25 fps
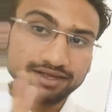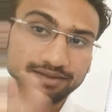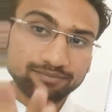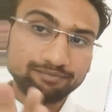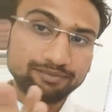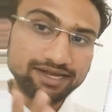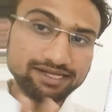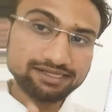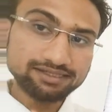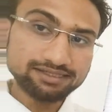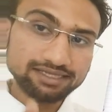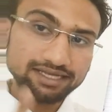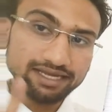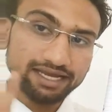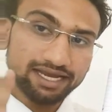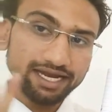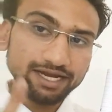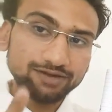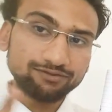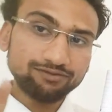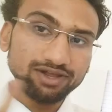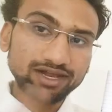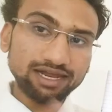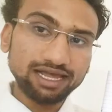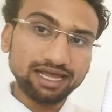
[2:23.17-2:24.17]
Means
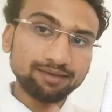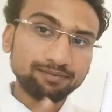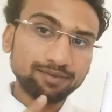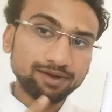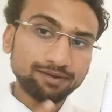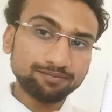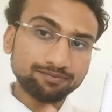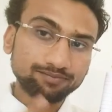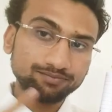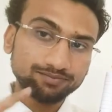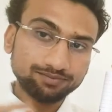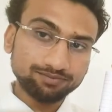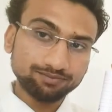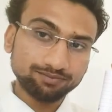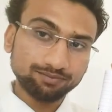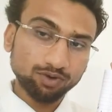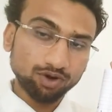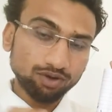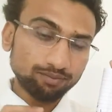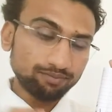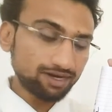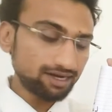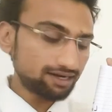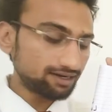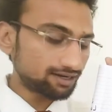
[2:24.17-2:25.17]
it will have a
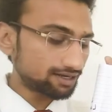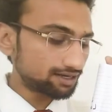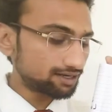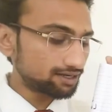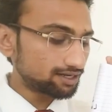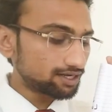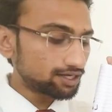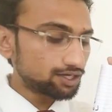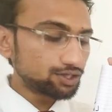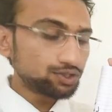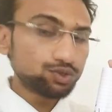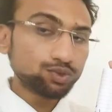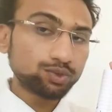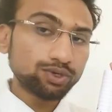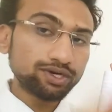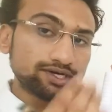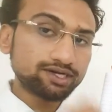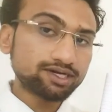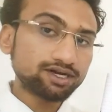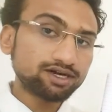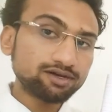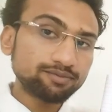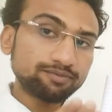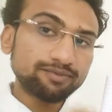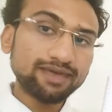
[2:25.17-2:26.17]
probability to
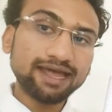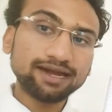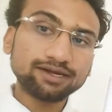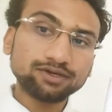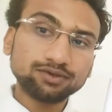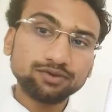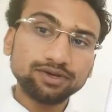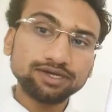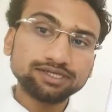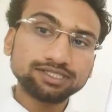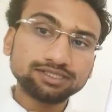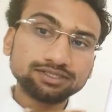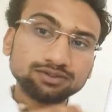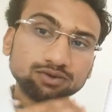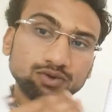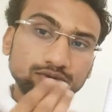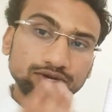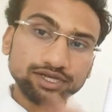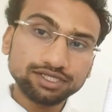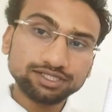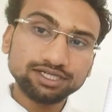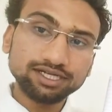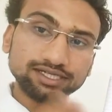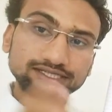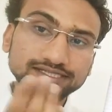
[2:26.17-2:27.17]
return back to its
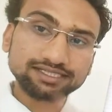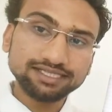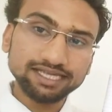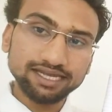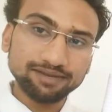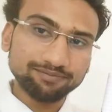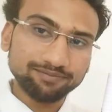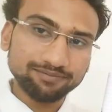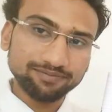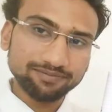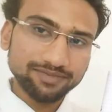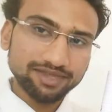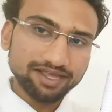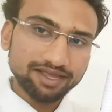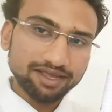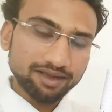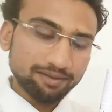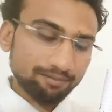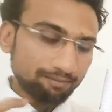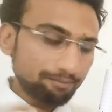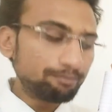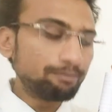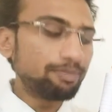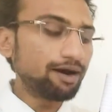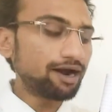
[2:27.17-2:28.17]
original shape.
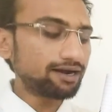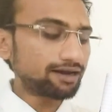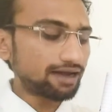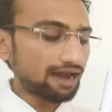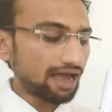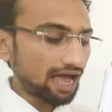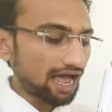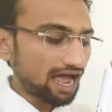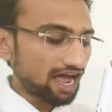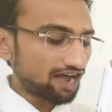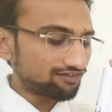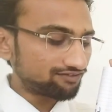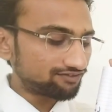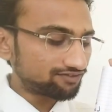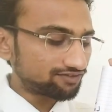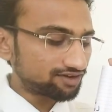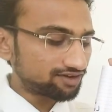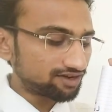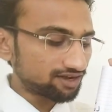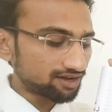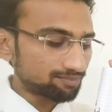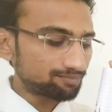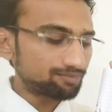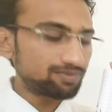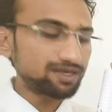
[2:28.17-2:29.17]
But
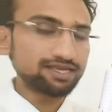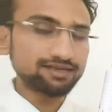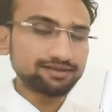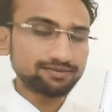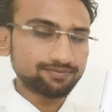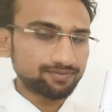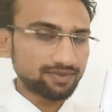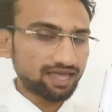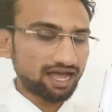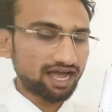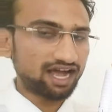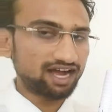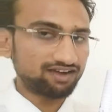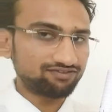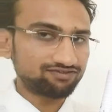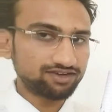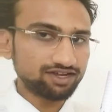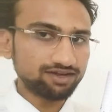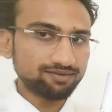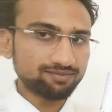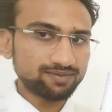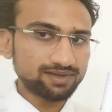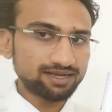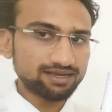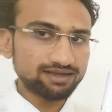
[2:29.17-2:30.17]
after B,
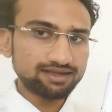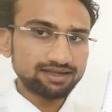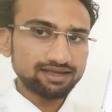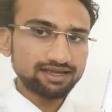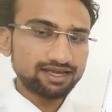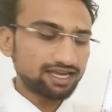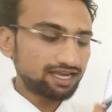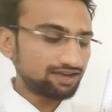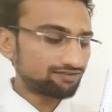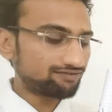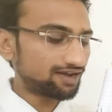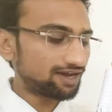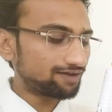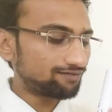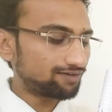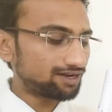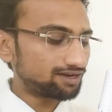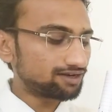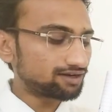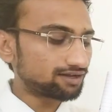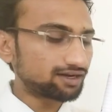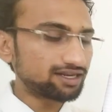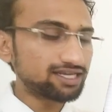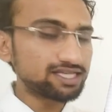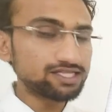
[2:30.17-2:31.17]
if I will
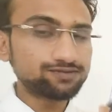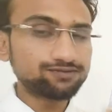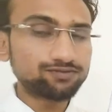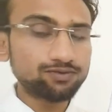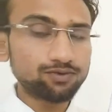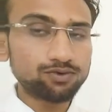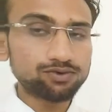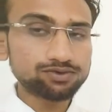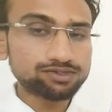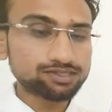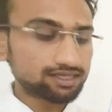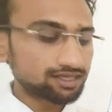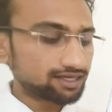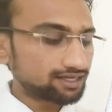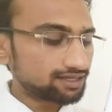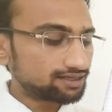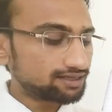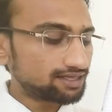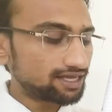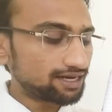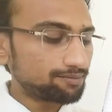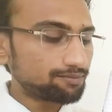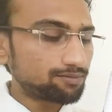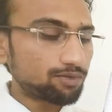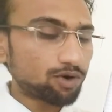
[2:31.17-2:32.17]
increase force,
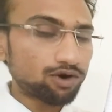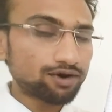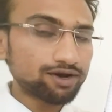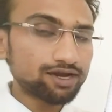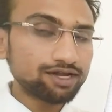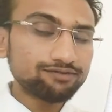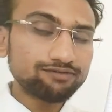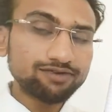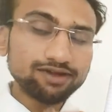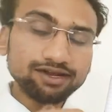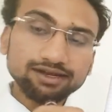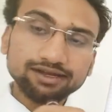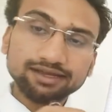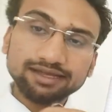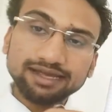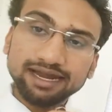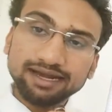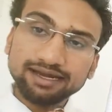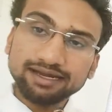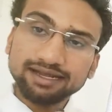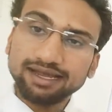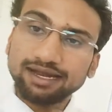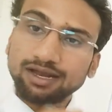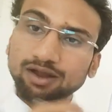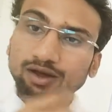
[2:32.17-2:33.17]
then body will
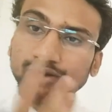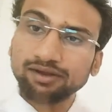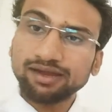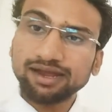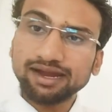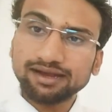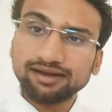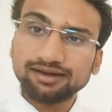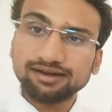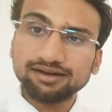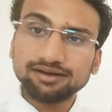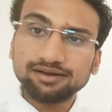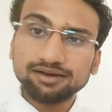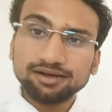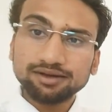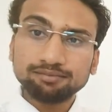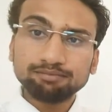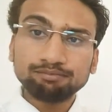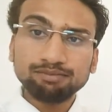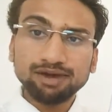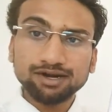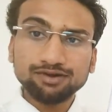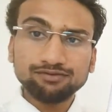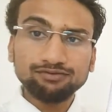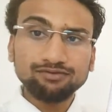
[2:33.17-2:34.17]
get elongated
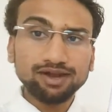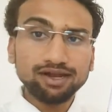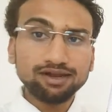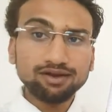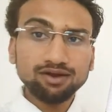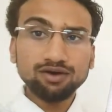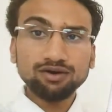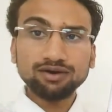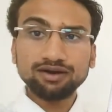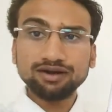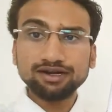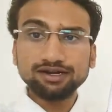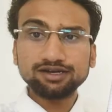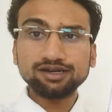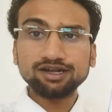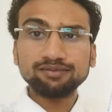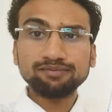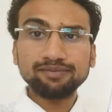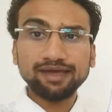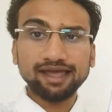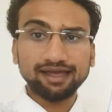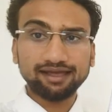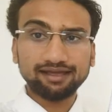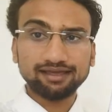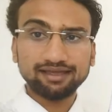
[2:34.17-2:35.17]
but will not return
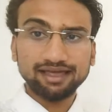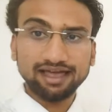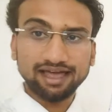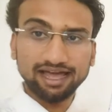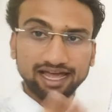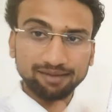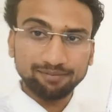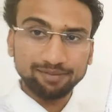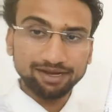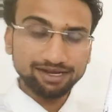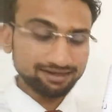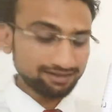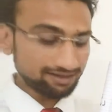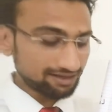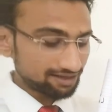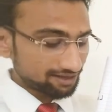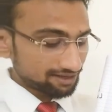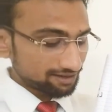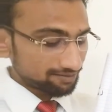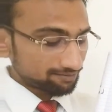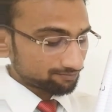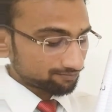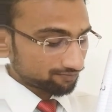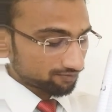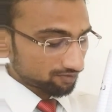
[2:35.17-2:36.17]
back. I mean
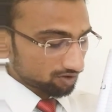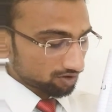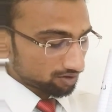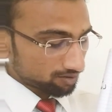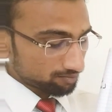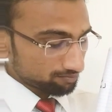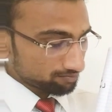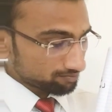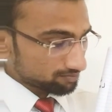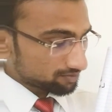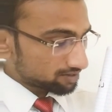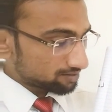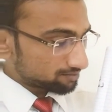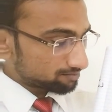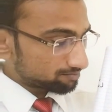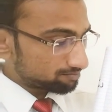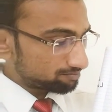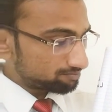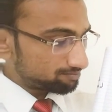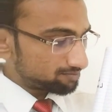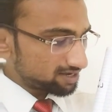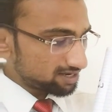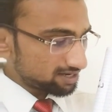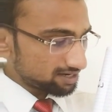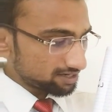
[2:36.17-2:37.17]
from
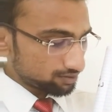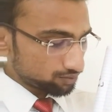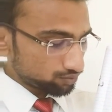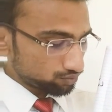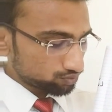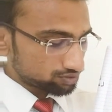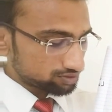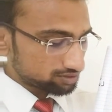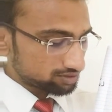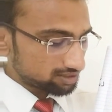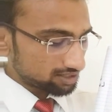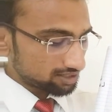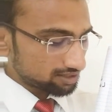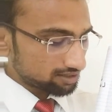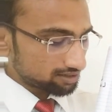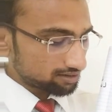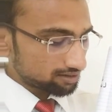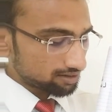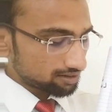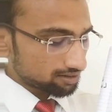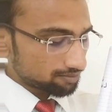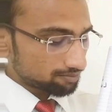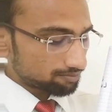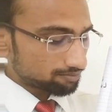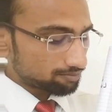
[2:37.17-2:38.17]
B to C,
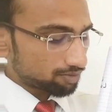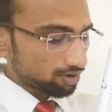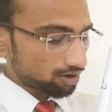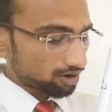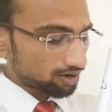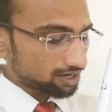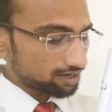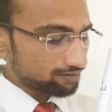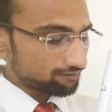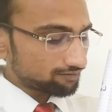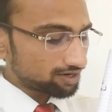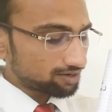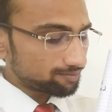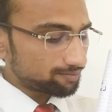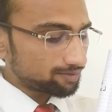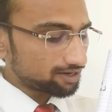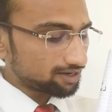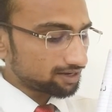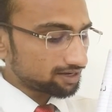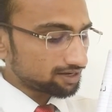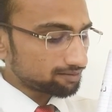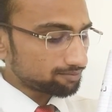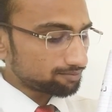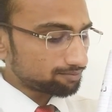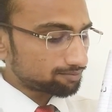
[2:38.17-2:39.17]
body will be
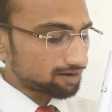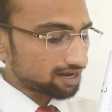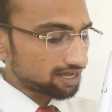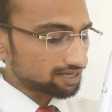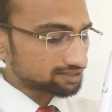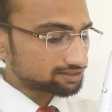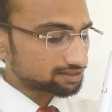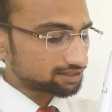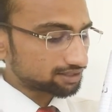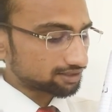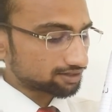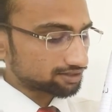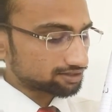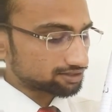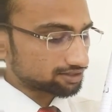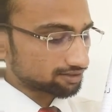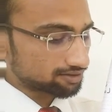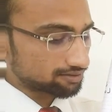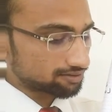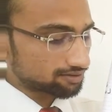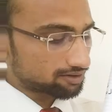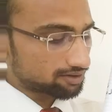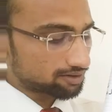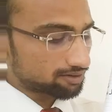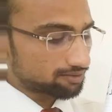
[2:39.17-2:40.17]
in plastic
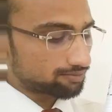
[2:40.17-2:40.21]
region.